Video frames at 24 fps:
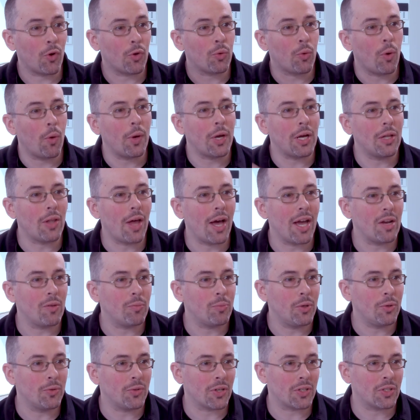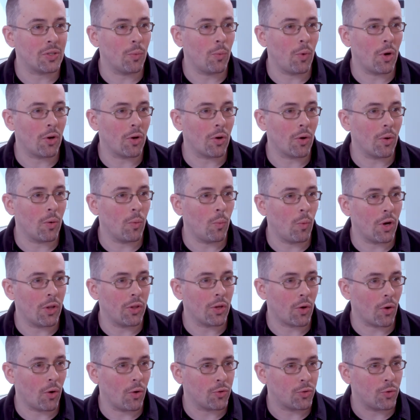for throwing a line of music to one one of
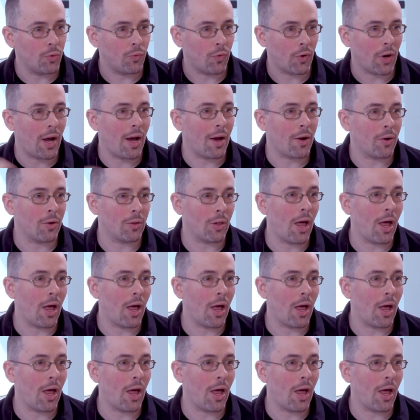the girls who forgot her